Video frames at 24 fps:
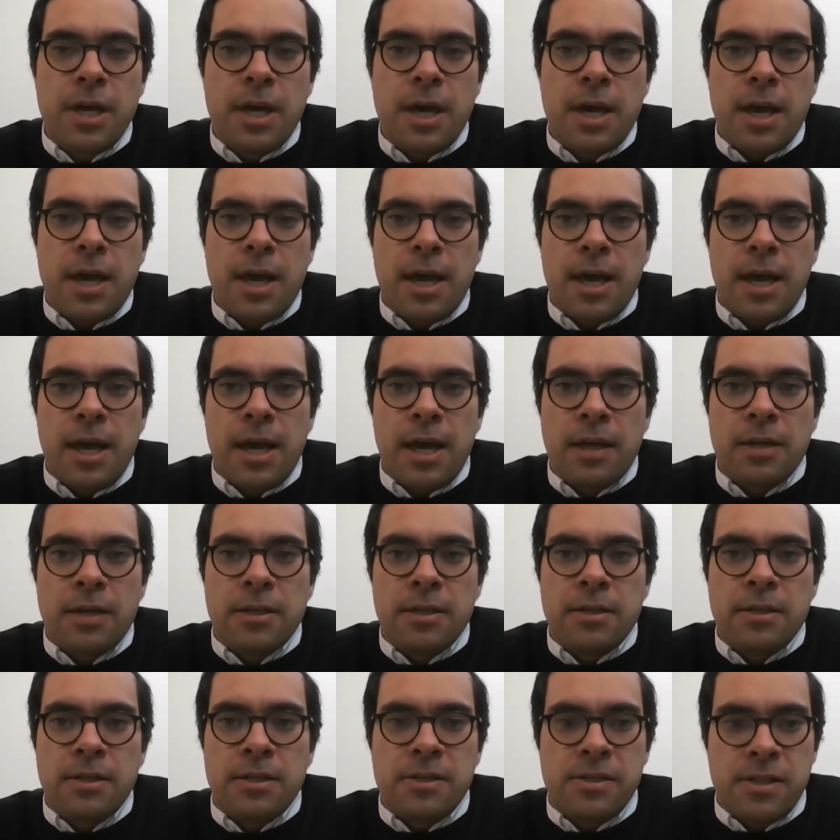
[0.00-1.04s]
And the
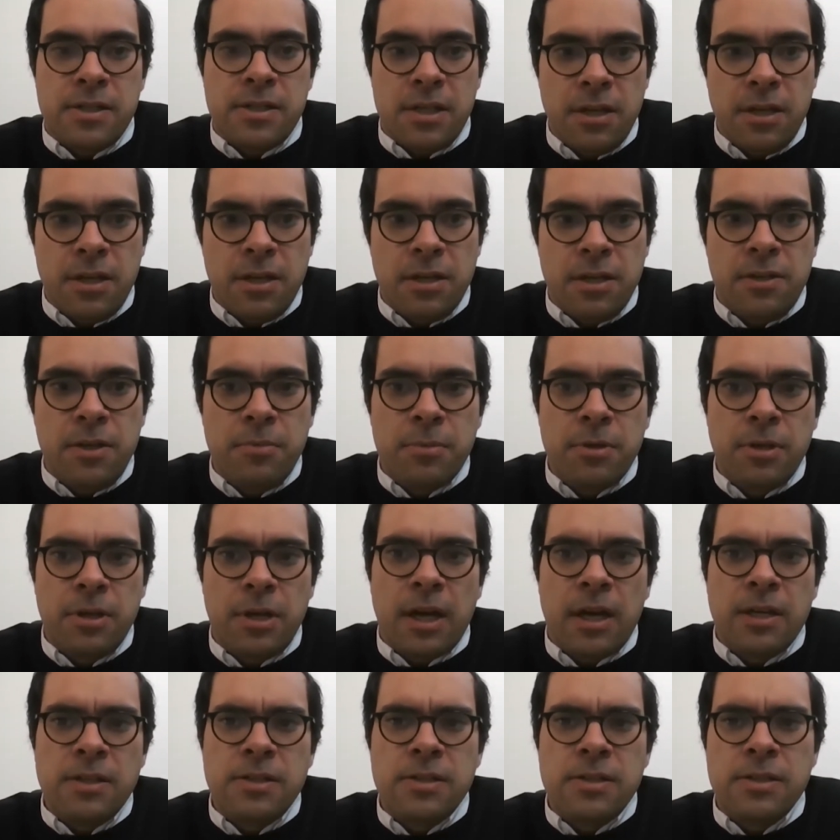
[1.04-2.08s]
senior team in
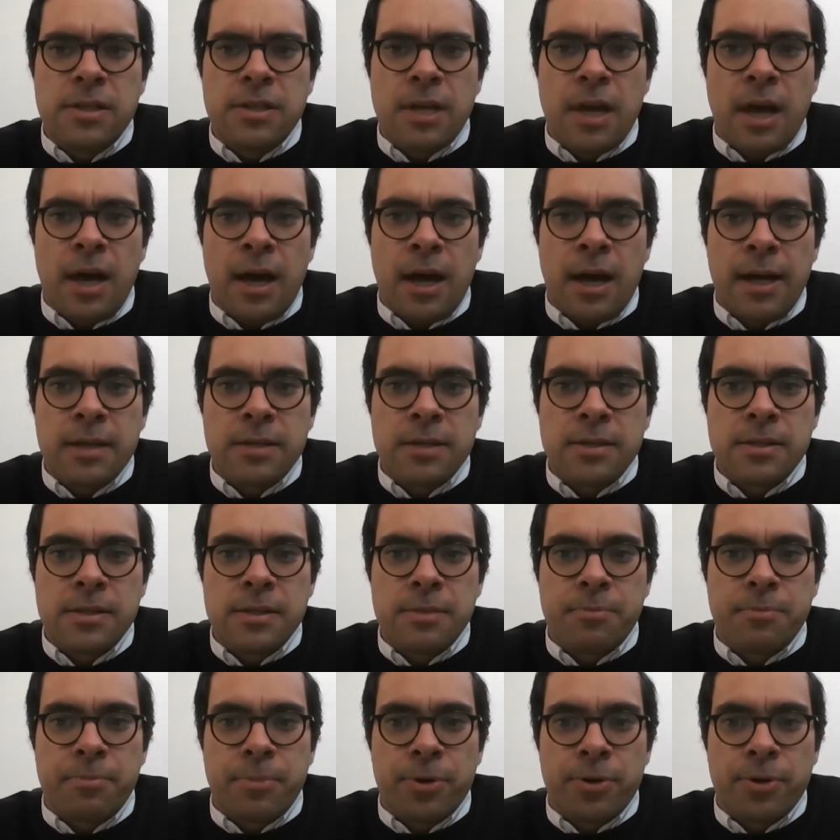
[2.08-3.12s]
CASE uh,
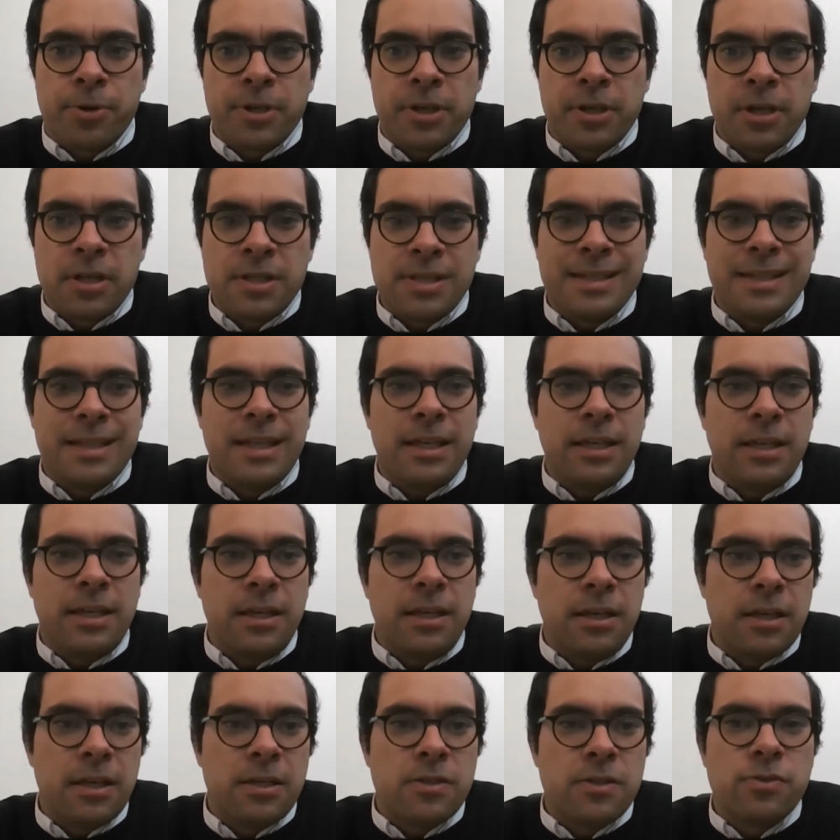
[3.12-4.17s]
has supported us,
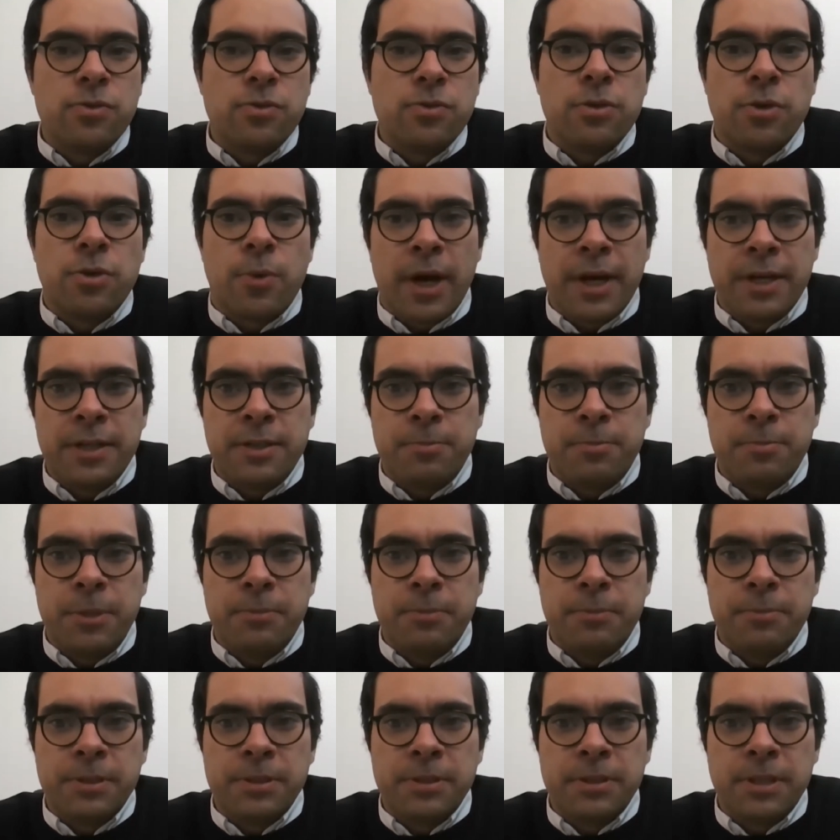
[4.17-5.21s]
linking us to the right
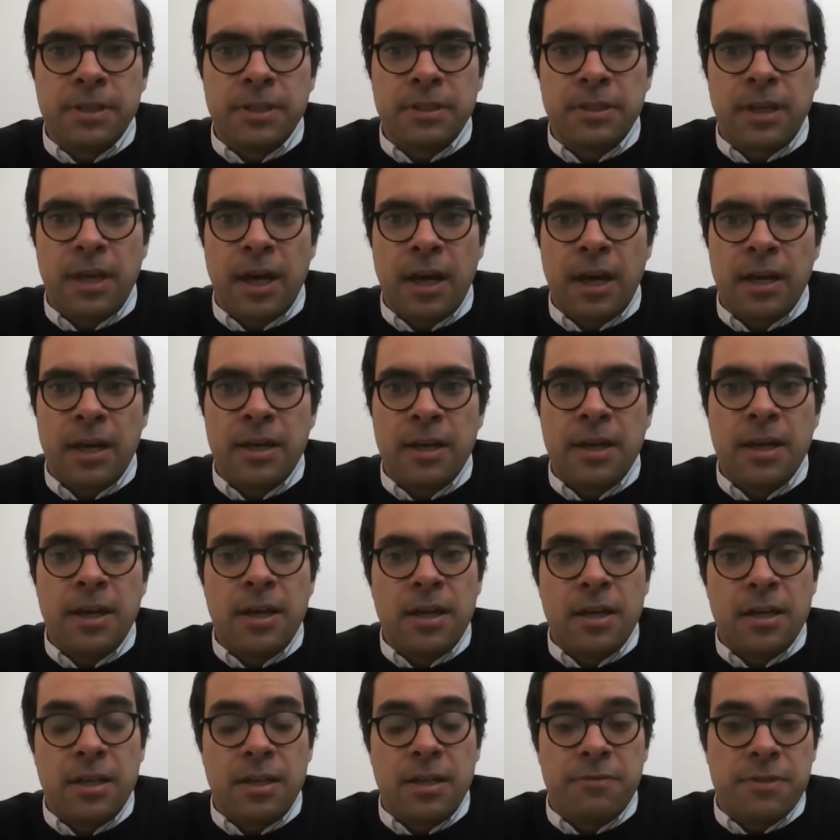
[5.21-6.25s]
people that can
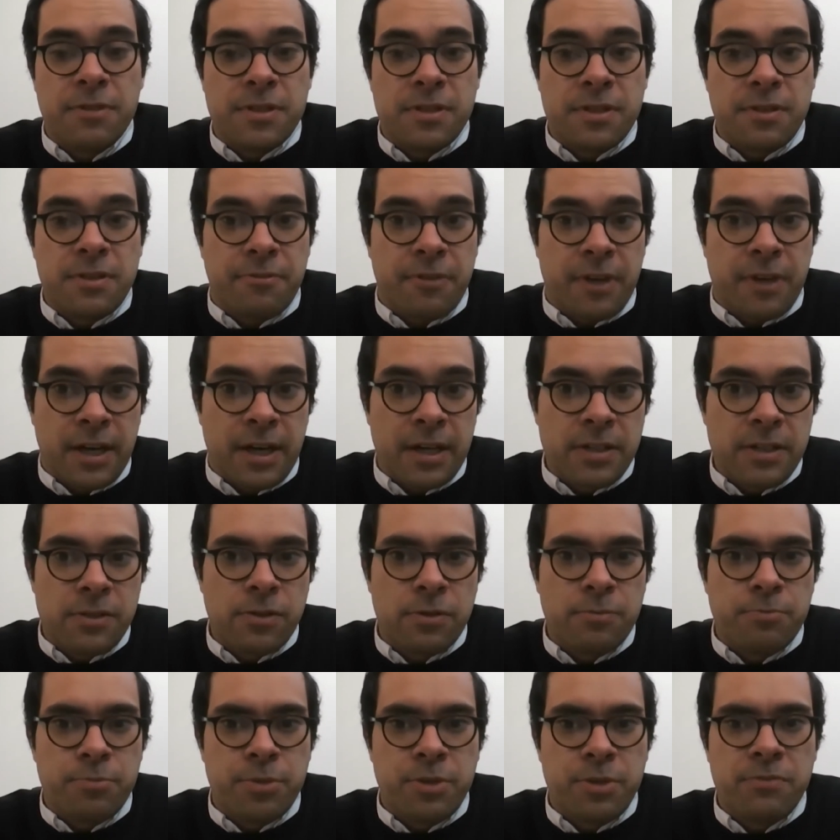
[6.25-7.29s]
give us advice
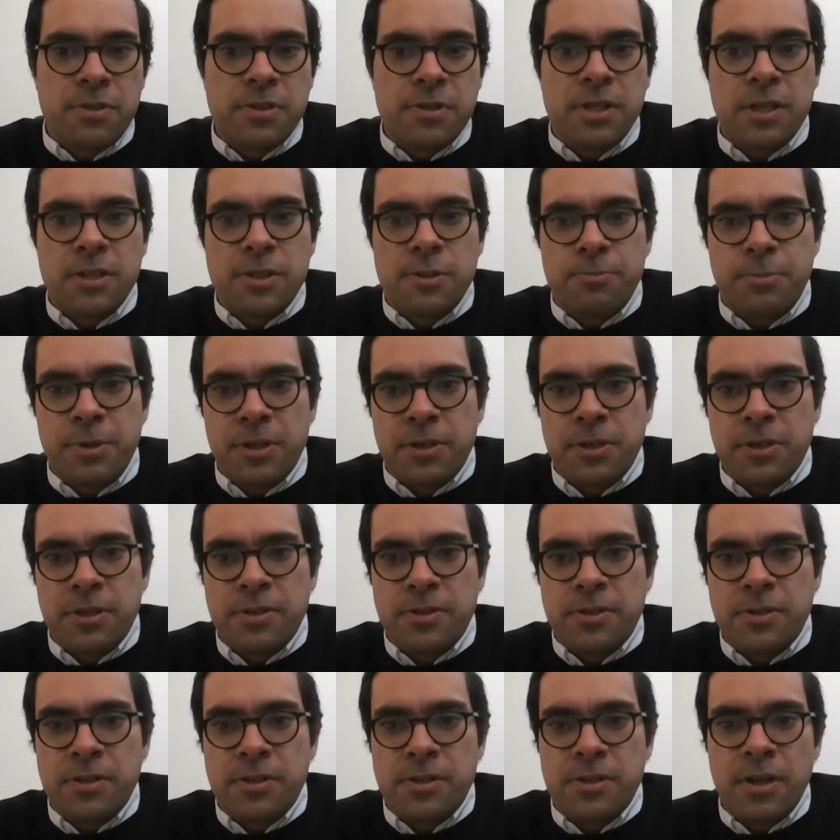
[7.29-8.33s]
on previous
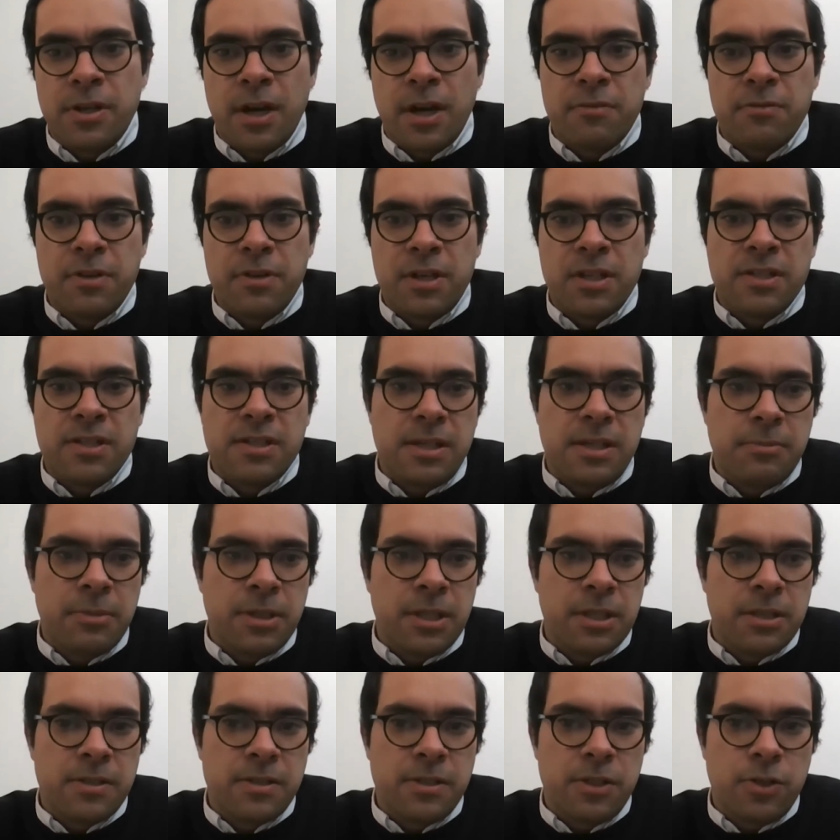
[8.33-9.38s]
experiences in having similar
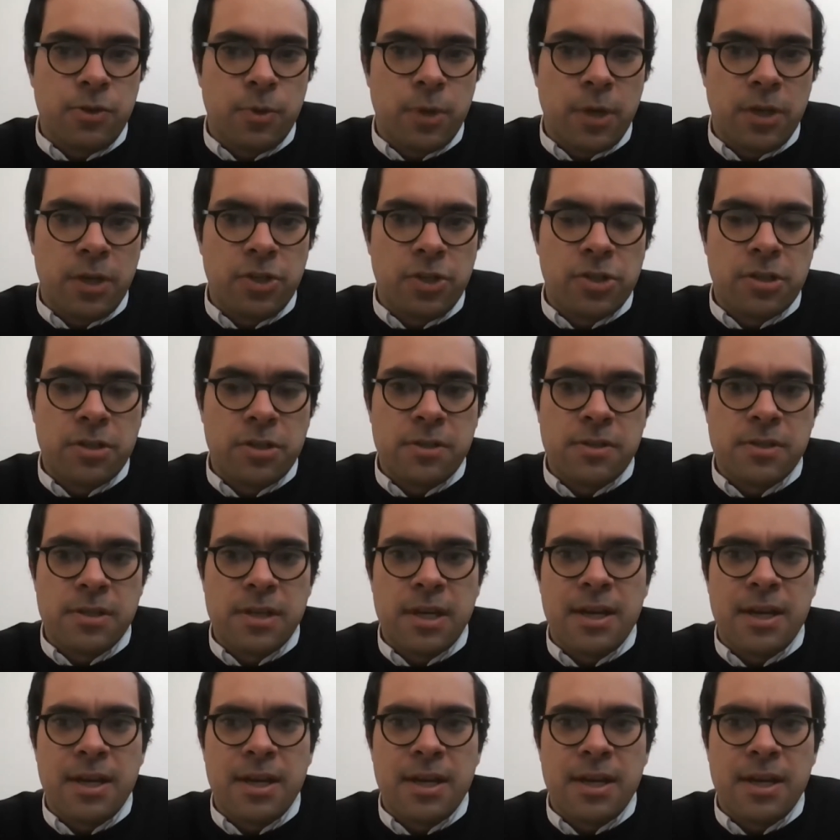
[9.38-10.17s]
situations.